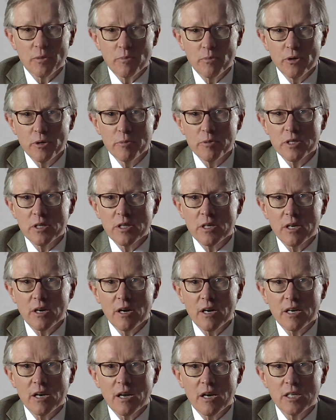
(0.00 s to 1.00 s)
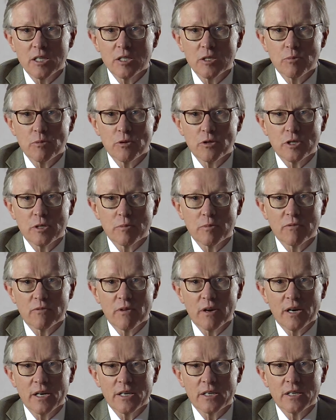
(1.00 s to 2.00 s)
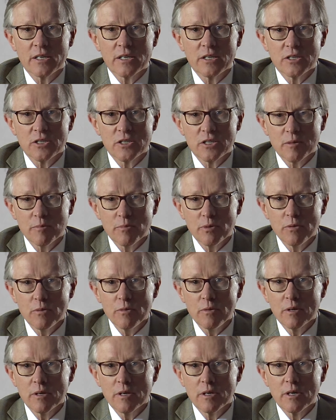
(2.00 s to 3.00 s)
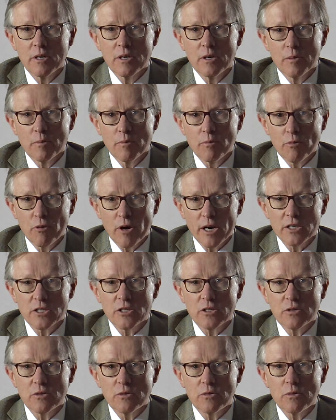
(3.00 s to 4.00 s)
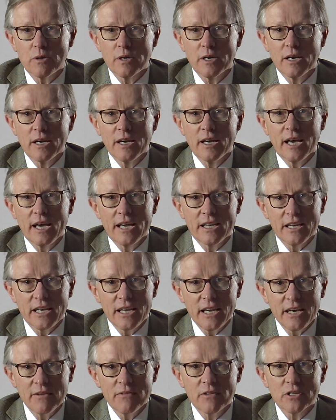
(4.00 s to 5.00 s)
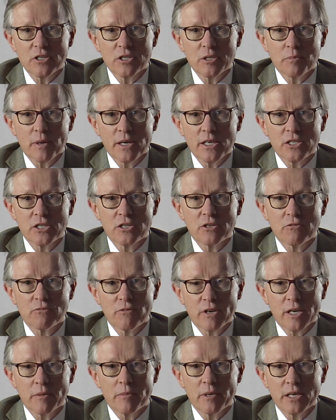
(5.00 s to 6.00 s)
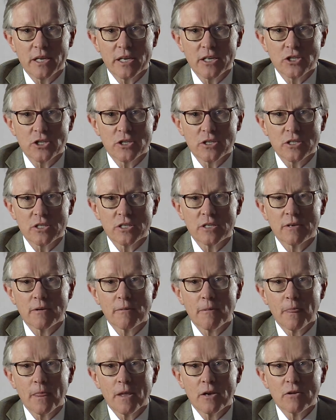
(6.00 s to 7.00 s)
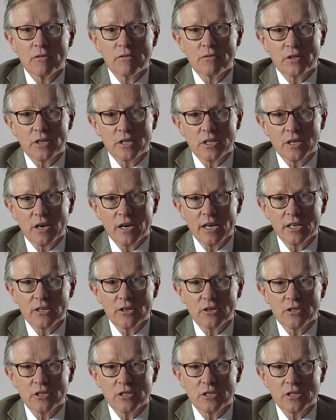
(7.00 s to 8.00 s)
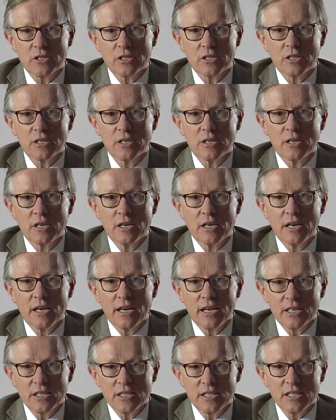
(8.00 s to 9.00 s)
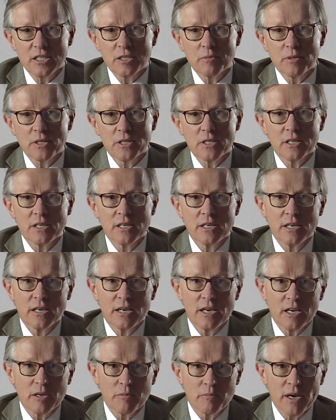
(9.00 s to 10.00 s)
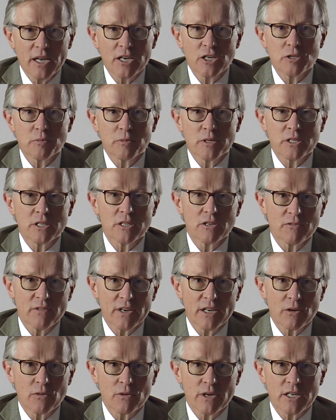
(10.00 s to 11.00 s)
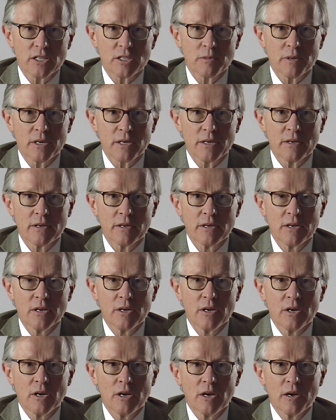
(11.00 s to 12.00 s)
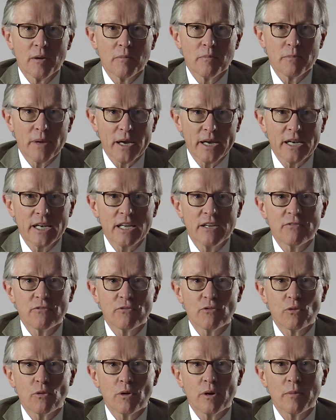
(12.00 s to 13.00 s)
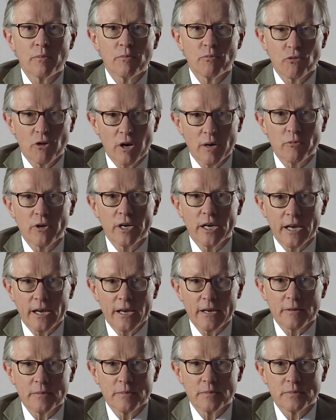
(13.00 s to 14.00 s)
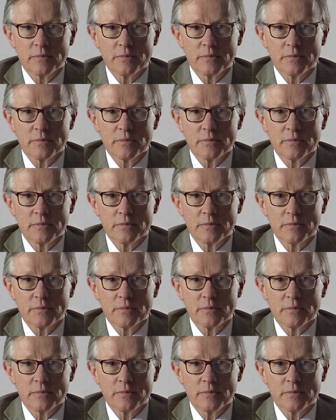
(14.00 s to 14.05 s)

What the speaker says: The purpose of the guidelines were to provide simple, practical, and evidence-based recommendations for the diagnosis, assessment, and management of adult asthma, mainly for primary care.